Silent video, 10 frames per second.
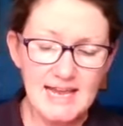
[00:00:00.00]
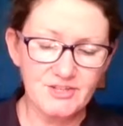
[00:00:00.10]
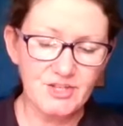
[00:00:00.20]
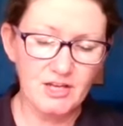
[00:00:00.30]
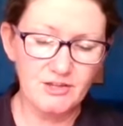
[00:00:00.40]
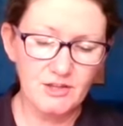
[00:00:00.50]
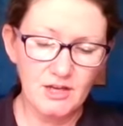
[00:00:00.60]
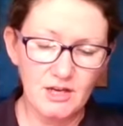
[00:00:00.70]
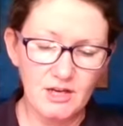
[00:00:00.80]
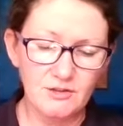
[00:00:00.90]
is, and
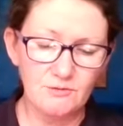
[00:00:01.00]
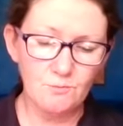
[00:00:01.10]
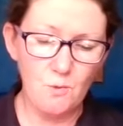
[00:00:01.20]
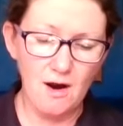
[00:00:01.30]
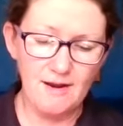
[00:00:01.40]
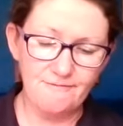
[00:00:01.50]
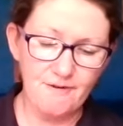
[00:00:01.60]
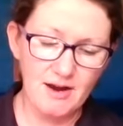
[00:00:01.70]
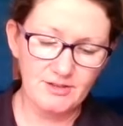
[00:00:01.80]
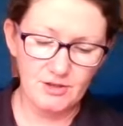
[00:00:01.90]
what I
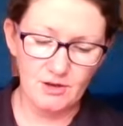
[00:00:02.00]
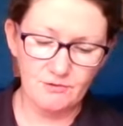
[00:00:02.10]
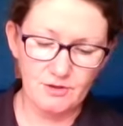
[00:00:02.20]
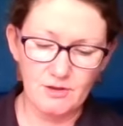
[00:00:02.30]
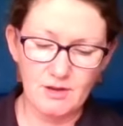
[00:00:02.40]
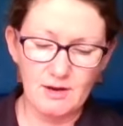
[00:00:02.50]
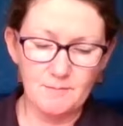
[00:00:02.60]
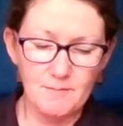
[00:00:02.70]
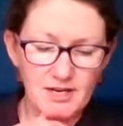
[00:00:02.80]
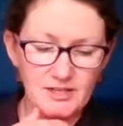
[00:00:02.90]
find, you know, that
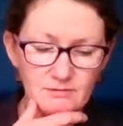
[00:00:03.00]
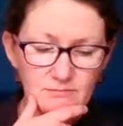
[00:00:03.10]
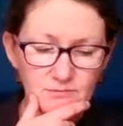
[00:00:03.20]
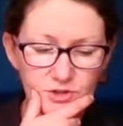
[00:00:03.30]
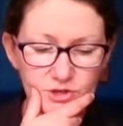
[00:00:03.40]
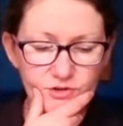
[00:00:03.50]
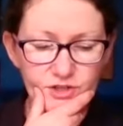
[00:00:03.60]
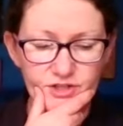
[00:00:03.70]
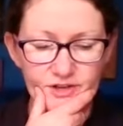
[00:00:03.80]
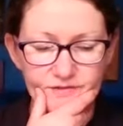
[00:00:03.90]
my
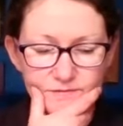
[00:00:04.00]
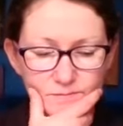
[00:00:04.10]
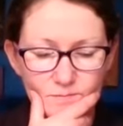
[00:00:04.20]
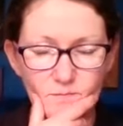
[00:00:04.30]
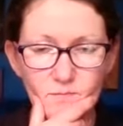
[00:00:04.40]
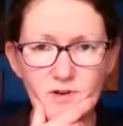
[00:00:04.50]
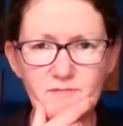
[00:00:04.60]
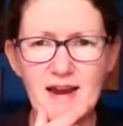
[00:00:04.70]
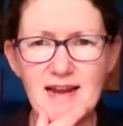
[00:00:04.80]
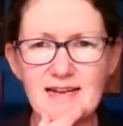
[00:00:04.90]
tutors, we
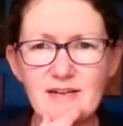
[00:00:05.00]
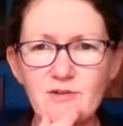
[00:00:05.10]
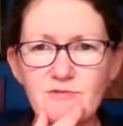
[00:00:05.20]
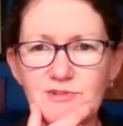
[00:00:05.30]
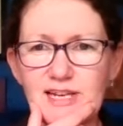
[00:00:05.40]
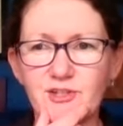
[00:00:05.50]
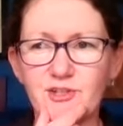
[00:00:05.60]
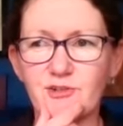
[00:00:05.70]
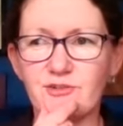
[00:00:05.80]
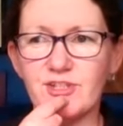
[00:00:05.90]
rarely lose any
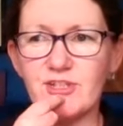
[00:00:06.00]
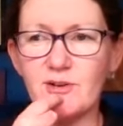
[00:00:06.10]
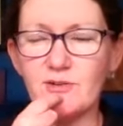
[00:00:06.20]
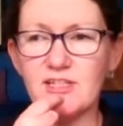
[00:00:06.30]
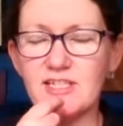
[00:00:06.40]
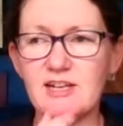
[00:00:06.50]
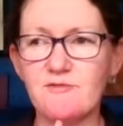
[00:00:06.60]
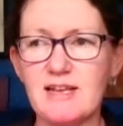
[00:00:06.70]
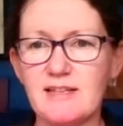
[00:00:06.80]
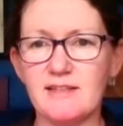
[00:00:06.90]
tutors, you know,
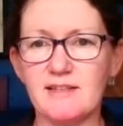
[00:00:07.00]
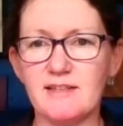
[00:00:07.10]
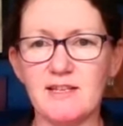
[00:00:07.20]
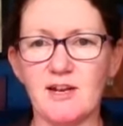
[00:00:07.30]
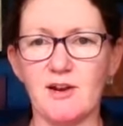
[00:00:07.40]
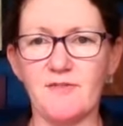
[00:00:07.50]
considering, you know,